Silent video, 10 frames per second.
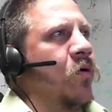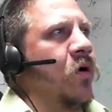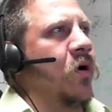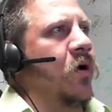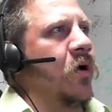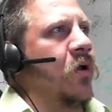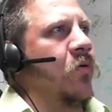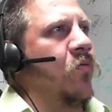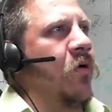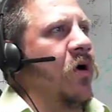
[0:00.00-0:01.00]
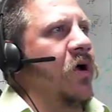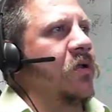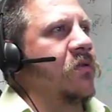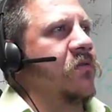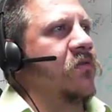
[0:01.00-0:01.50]
we're going to
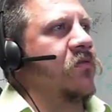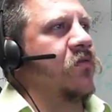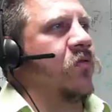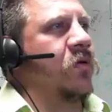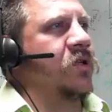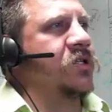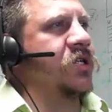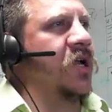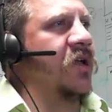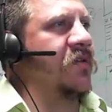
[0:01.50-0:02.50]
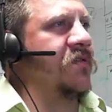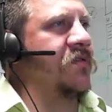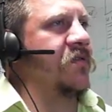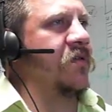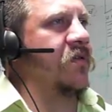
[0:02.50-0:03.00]
want to
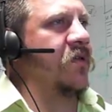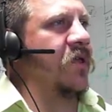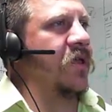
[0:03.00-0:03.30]
adjust